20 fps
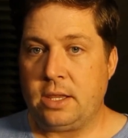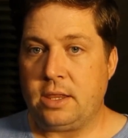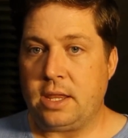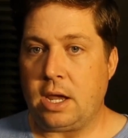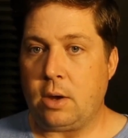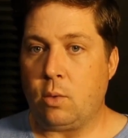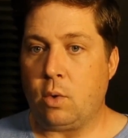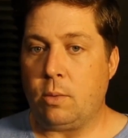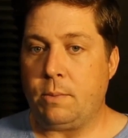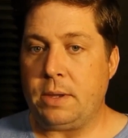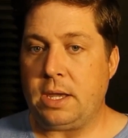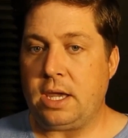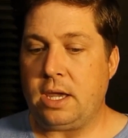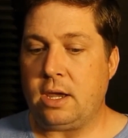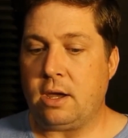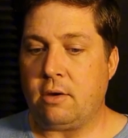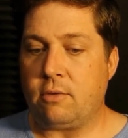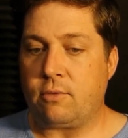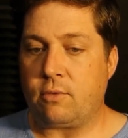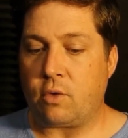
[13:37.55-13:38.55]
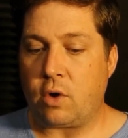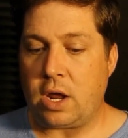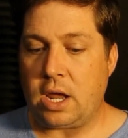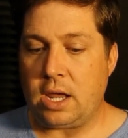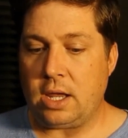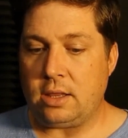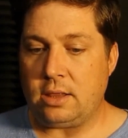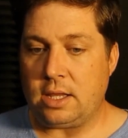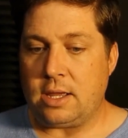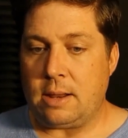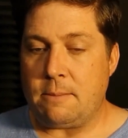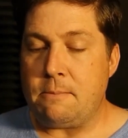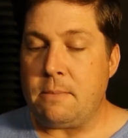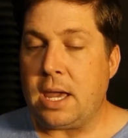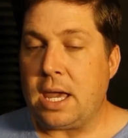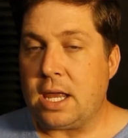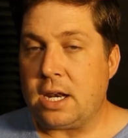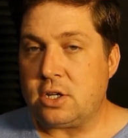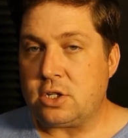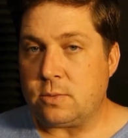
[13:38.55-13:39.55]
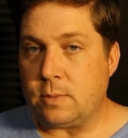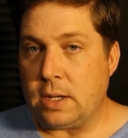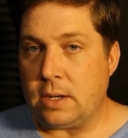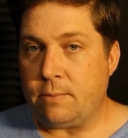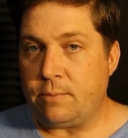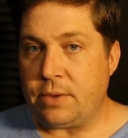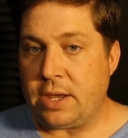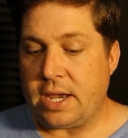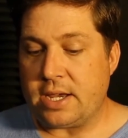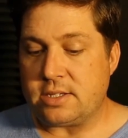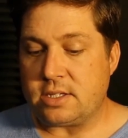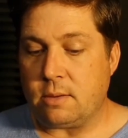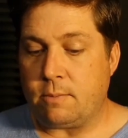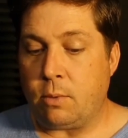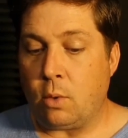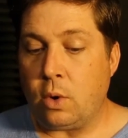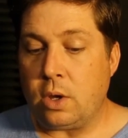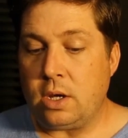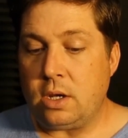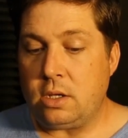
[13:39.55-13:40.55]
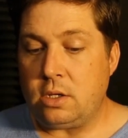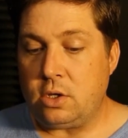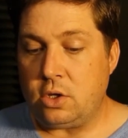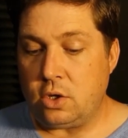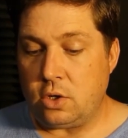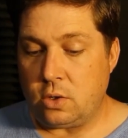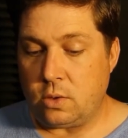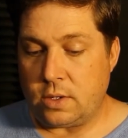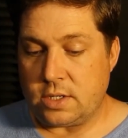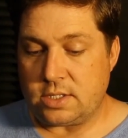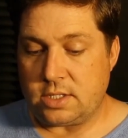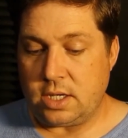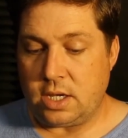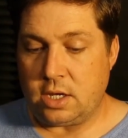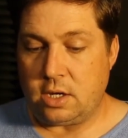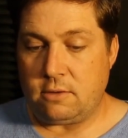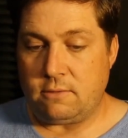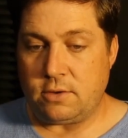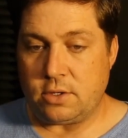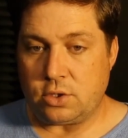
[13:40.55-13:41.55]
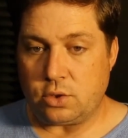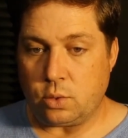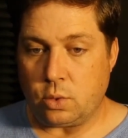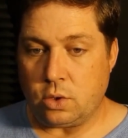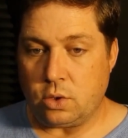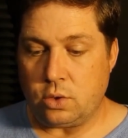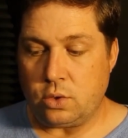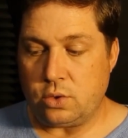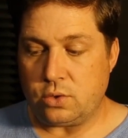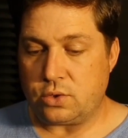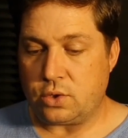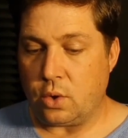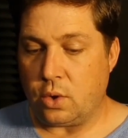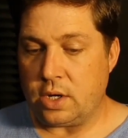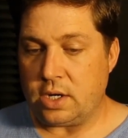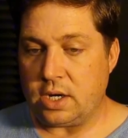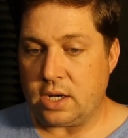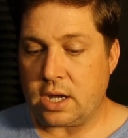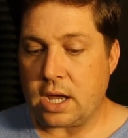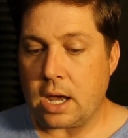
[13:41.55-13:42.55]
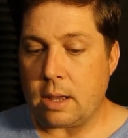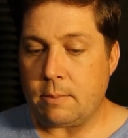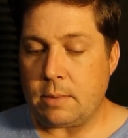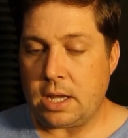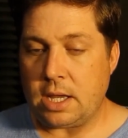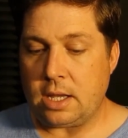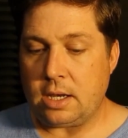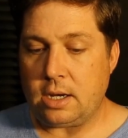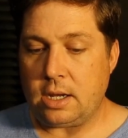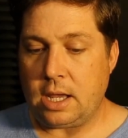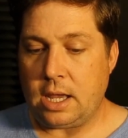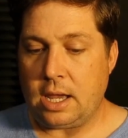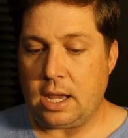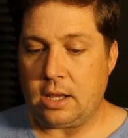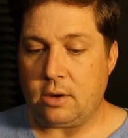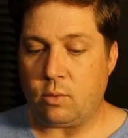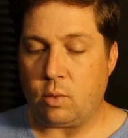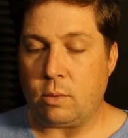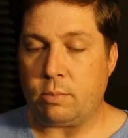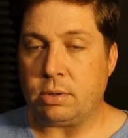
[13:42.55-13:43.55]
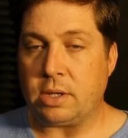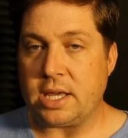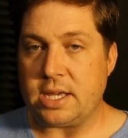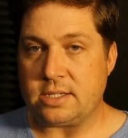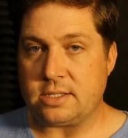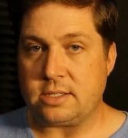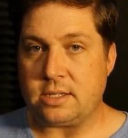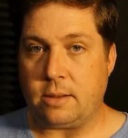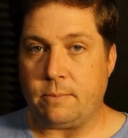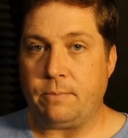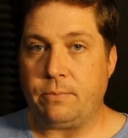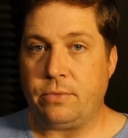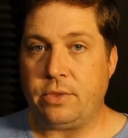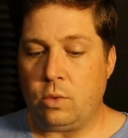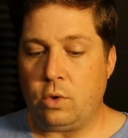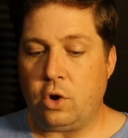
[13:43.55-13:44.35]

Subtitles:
They will be afraid that management has appointed you as the individual who's going to come in and replace them.